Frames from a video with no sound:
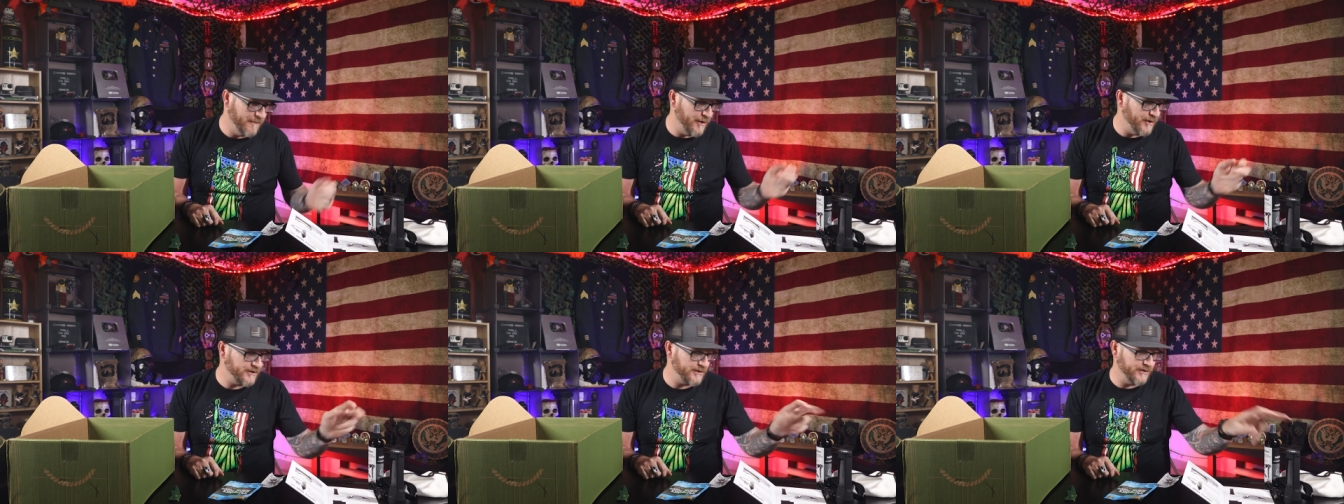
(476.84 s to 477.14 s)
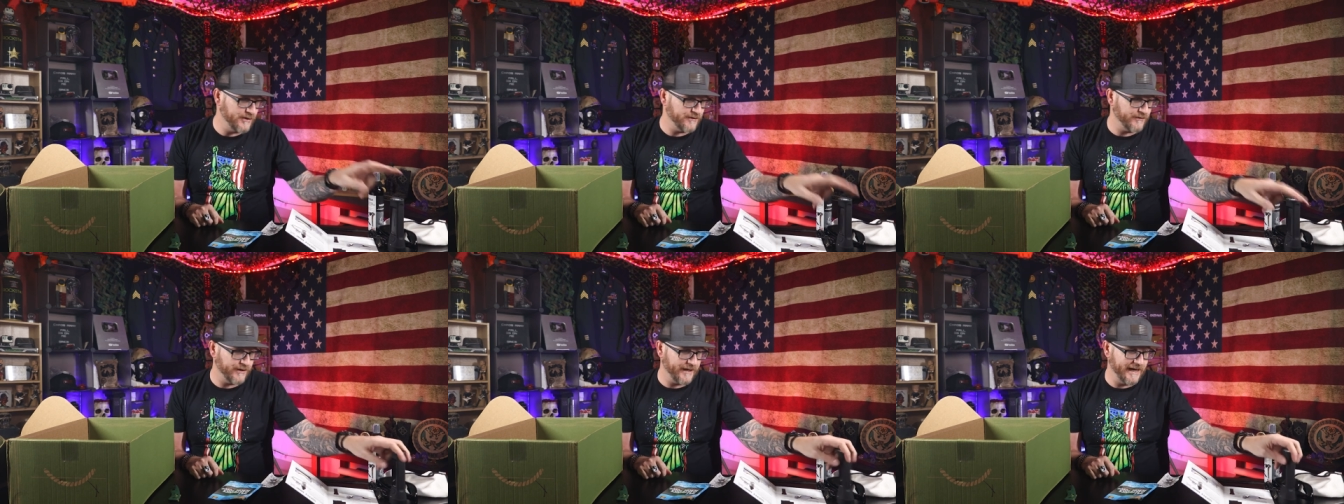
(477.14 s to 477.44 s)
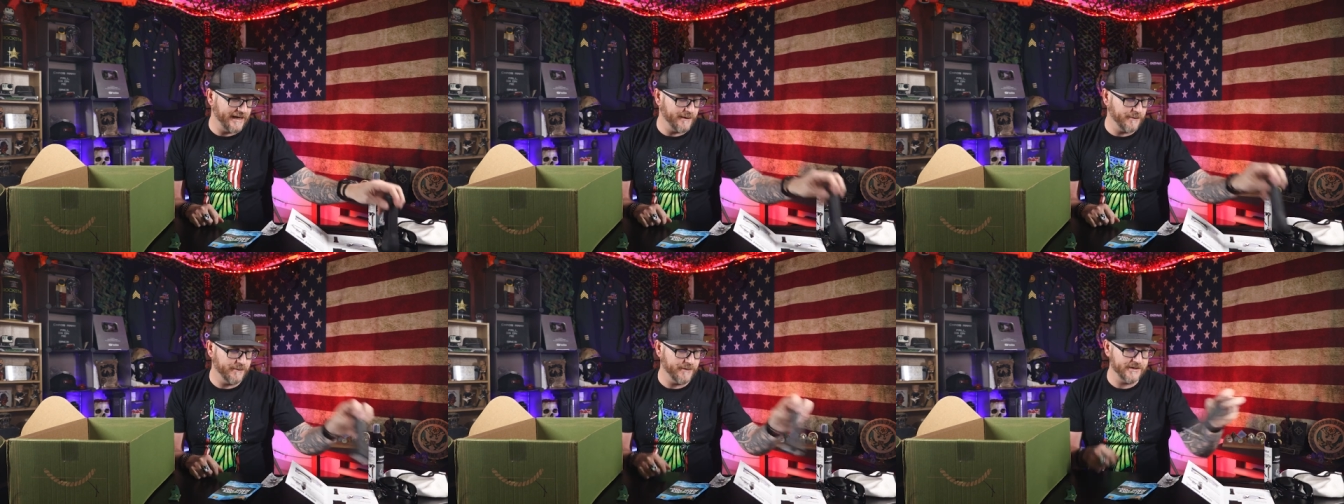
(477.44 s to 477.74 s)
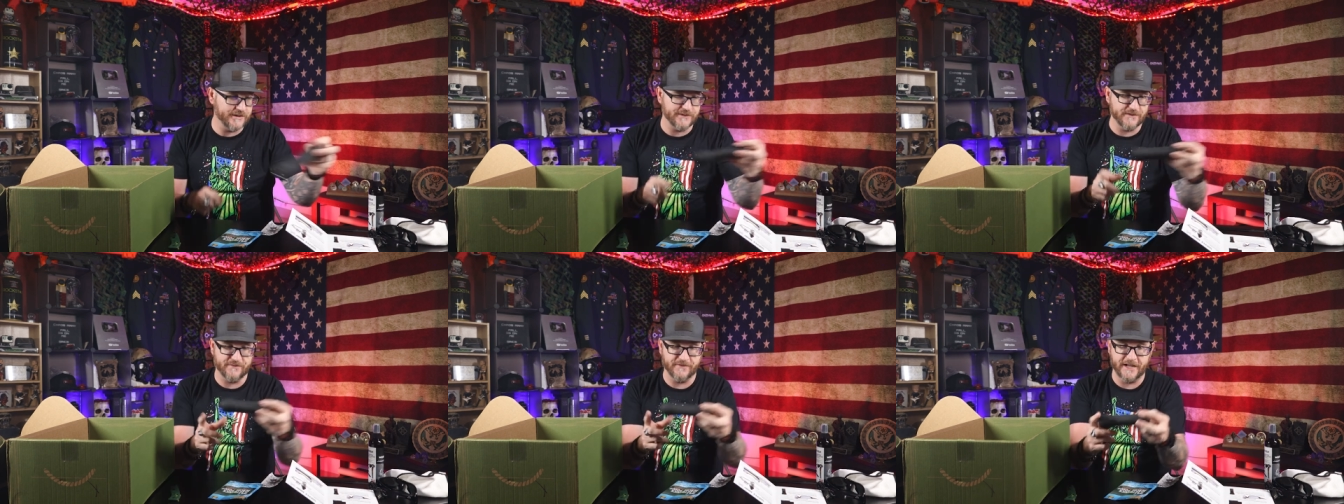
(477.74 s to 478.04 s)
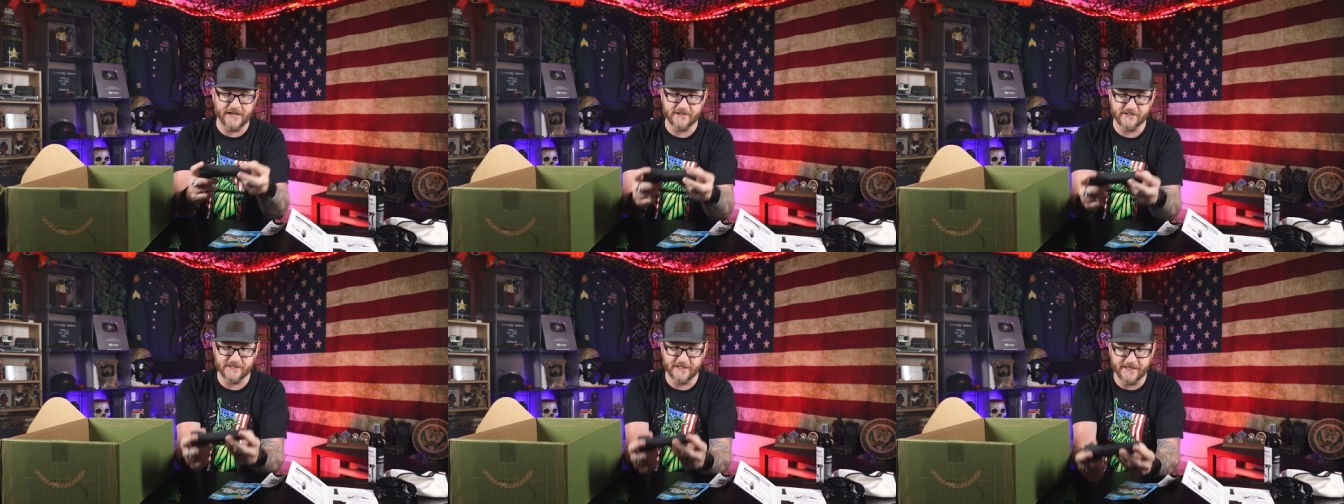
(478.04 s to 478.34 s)
most useful item is this
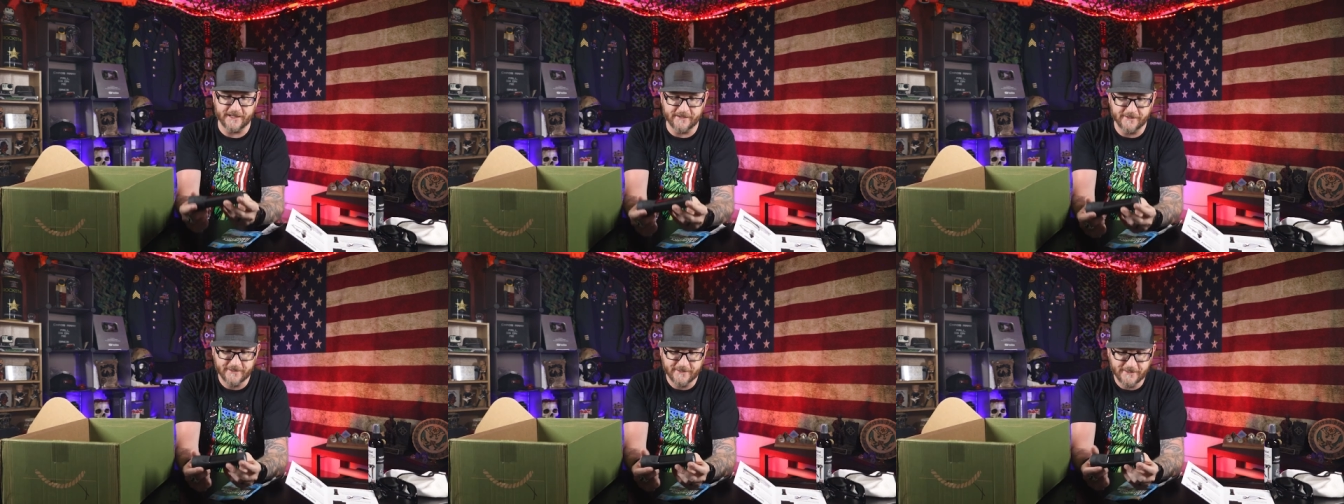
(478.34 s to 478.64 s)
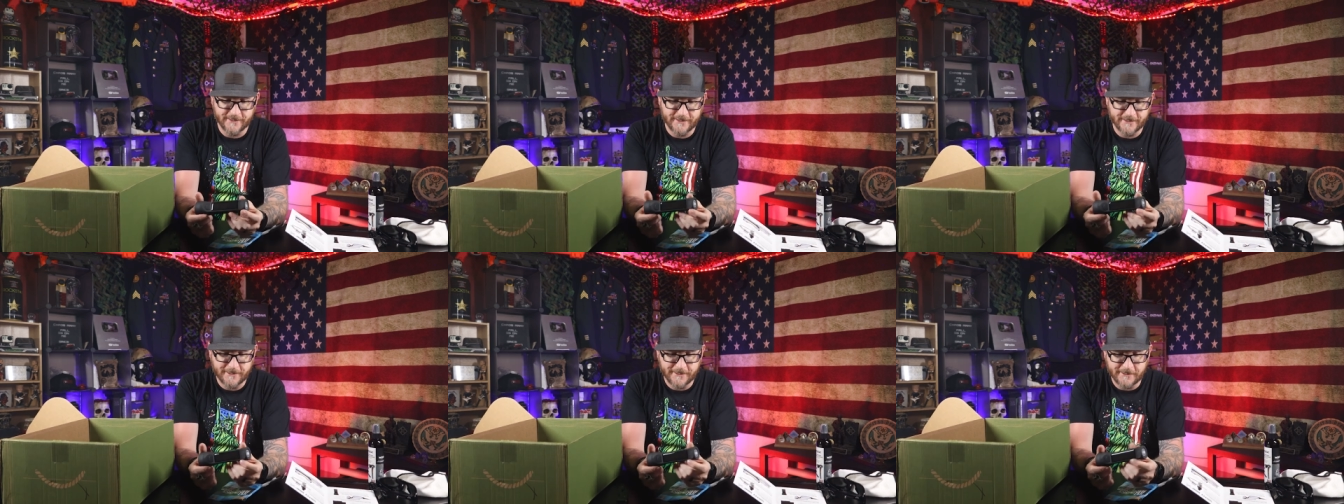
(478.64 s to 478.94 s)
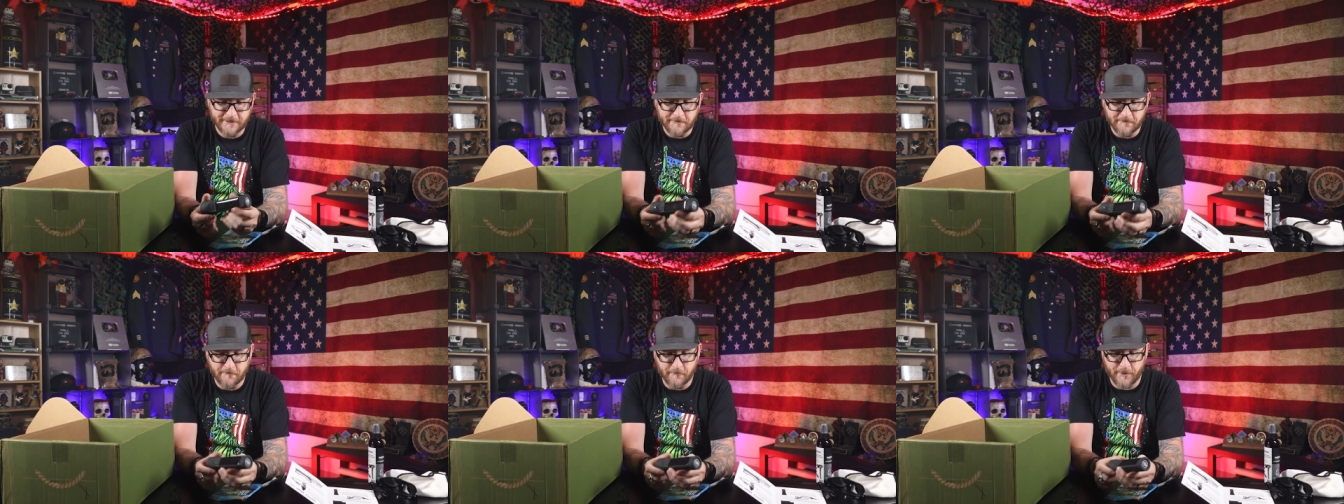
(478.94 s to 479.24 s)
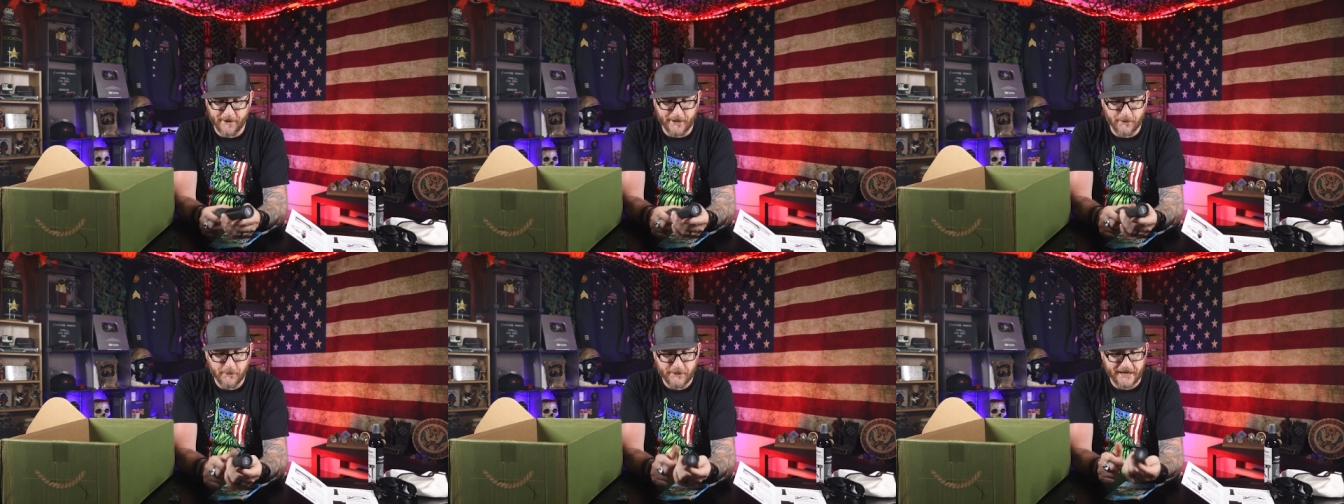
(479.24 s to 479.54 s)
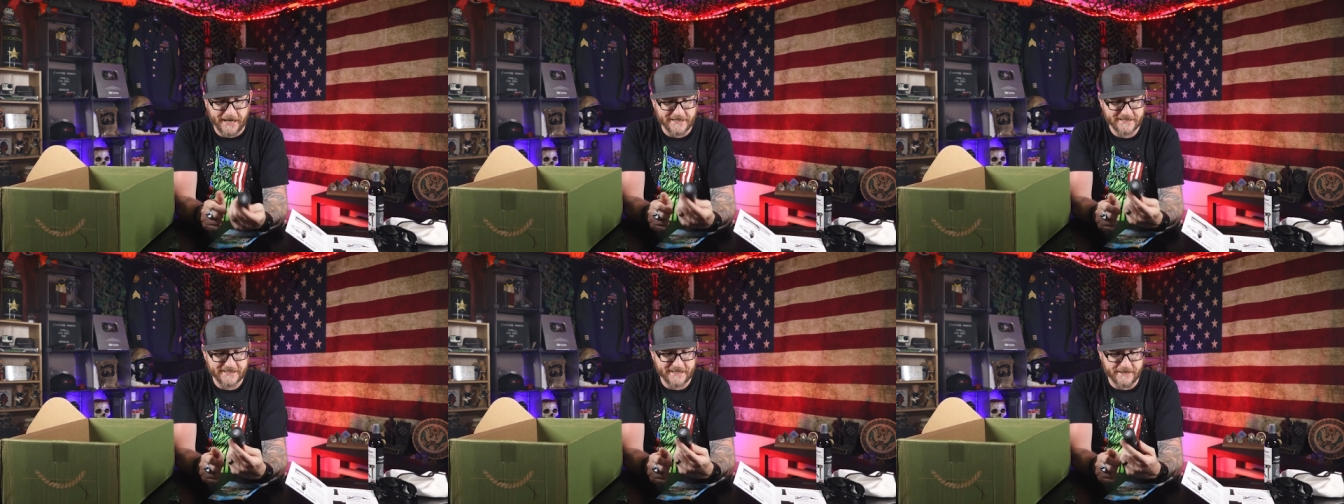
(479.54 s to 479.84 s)
flashlight, but I would
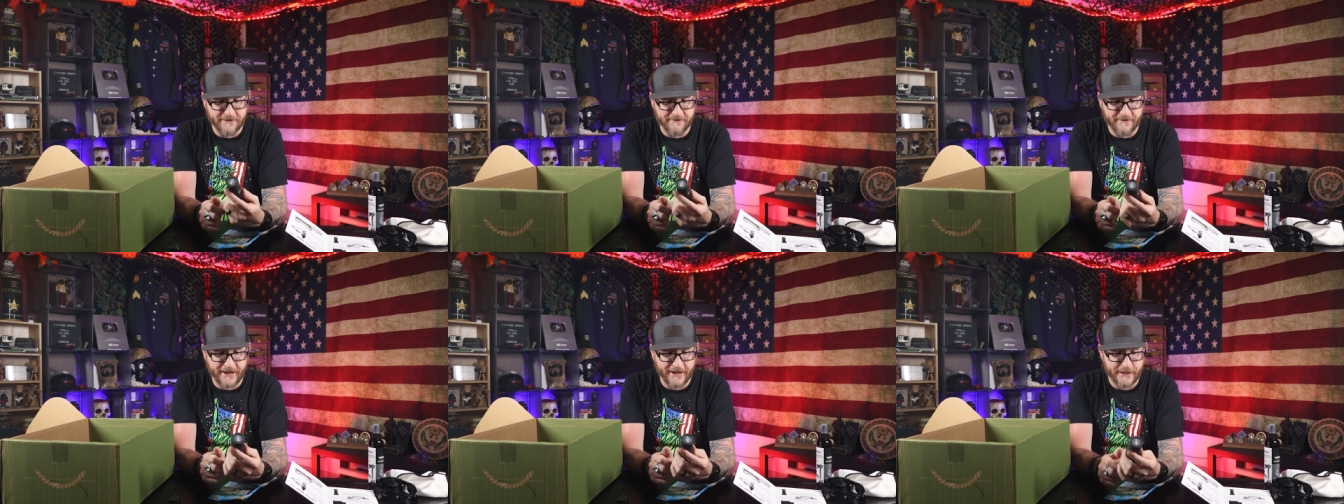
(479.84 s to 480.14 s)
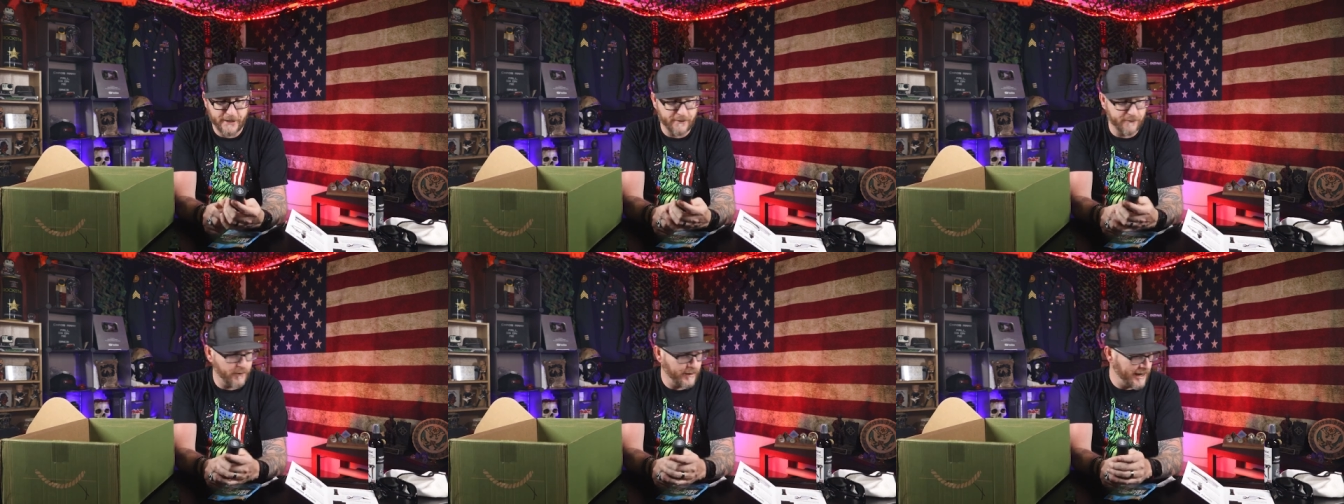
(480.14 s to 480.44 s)
not say the value of